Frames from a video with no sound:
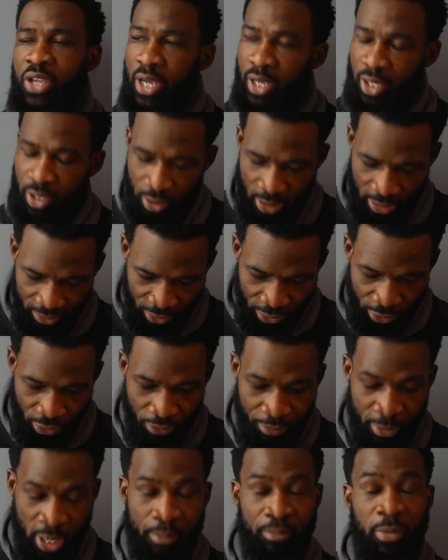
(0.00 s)
Yeah, you have to
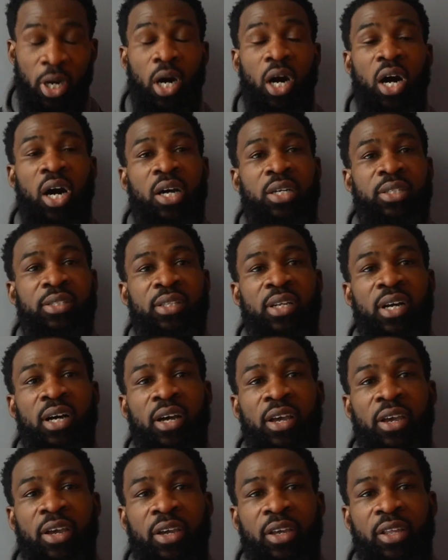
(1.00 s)
remember, I
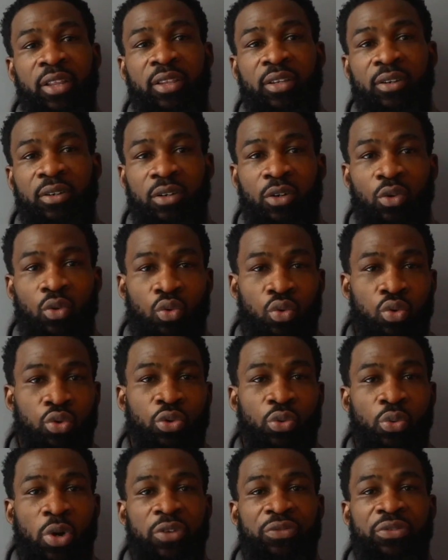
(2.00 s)
started all
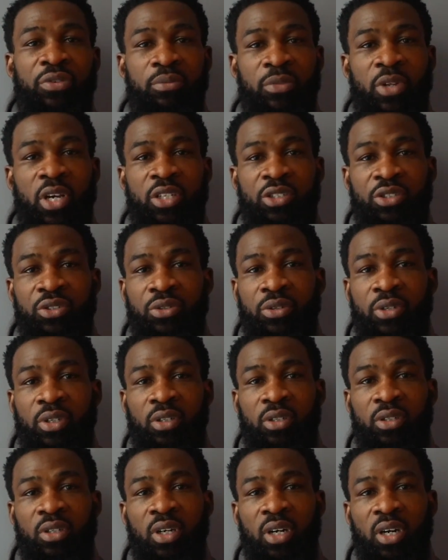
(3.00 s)
the way from
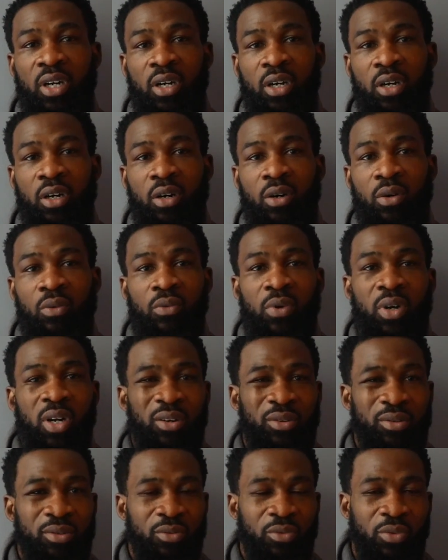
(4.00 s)
Nigeria.
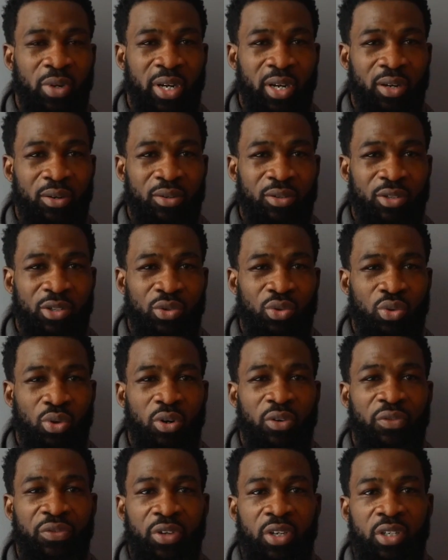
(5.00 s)
when I was
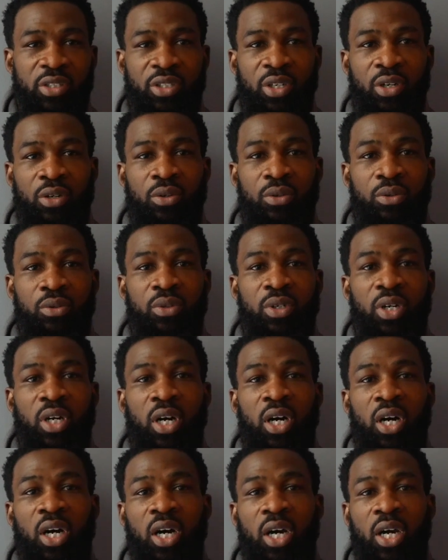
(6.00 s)
12 years old.
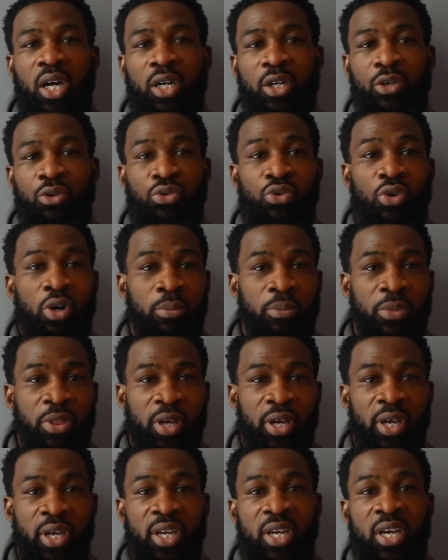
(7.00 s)
I grew up
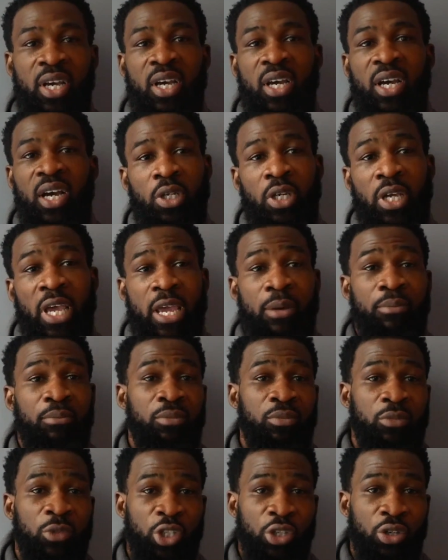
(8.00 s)
there,
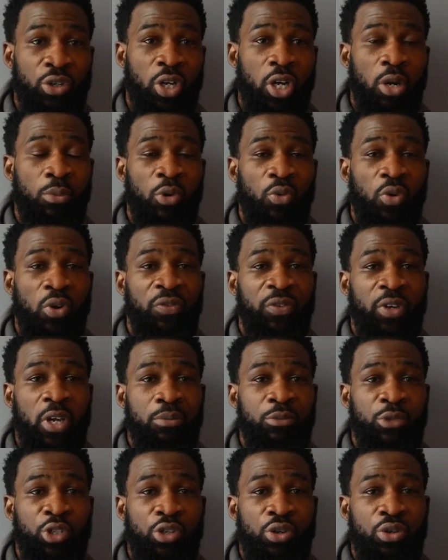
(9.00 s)
came to Commonwealth
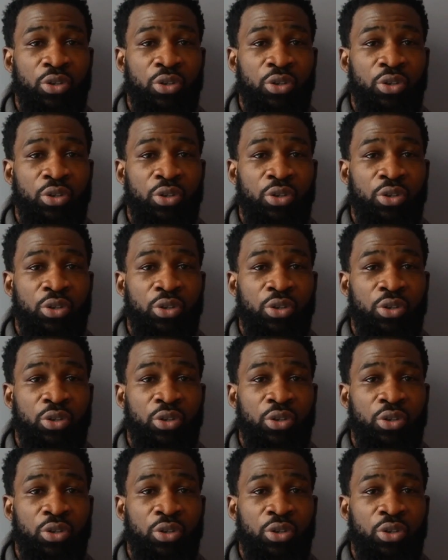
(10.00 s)
Games